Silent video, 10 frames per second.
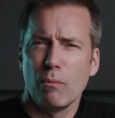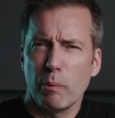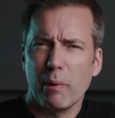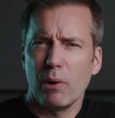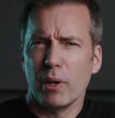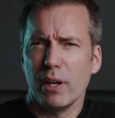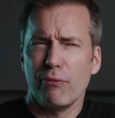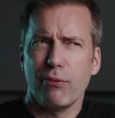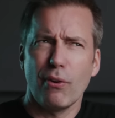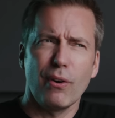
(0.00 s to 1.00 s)
We were looking
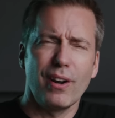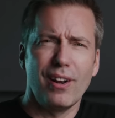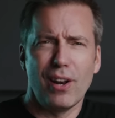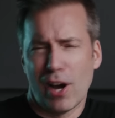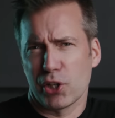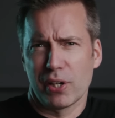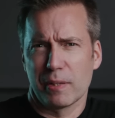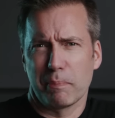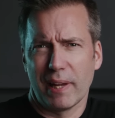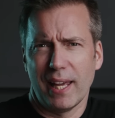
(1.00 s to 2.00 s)
for a larger
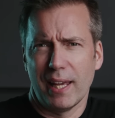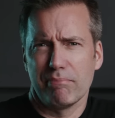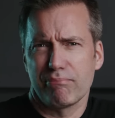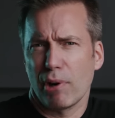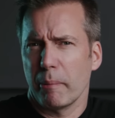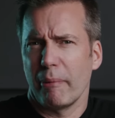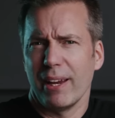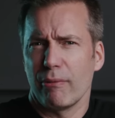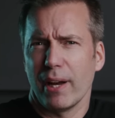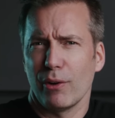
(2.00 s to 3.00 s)
display,
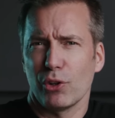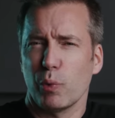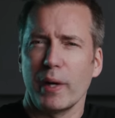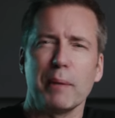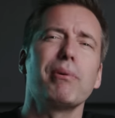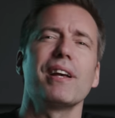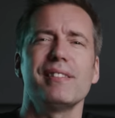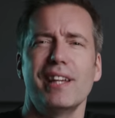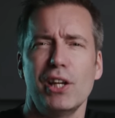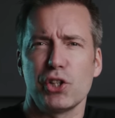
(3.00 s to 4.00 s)
probably around 20
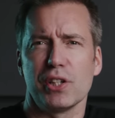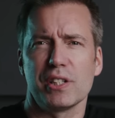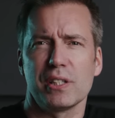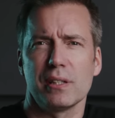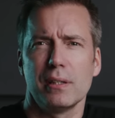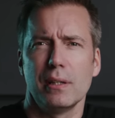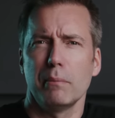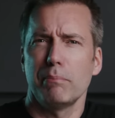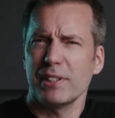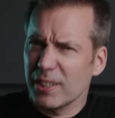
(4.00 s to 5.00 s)
plus inches,
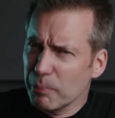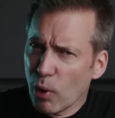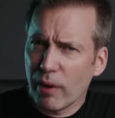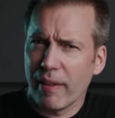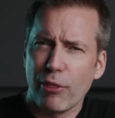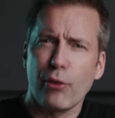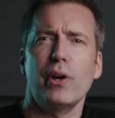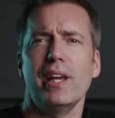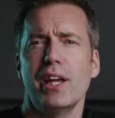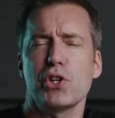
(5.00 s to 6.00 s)
but smaller than
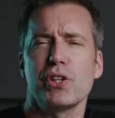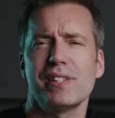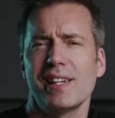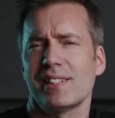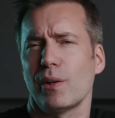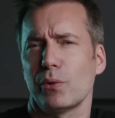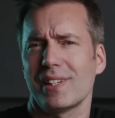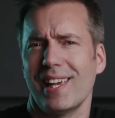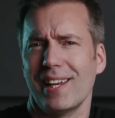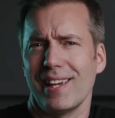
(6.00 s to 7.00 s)
30 inches as those
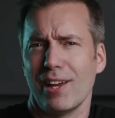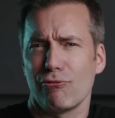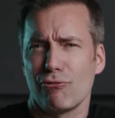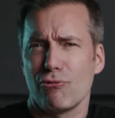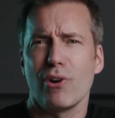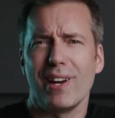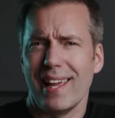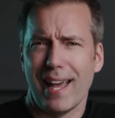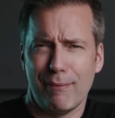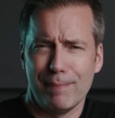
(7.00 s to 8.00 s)
can get
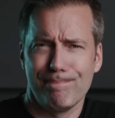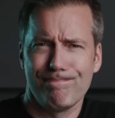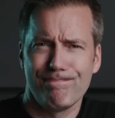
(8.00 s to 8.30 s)
really heavy.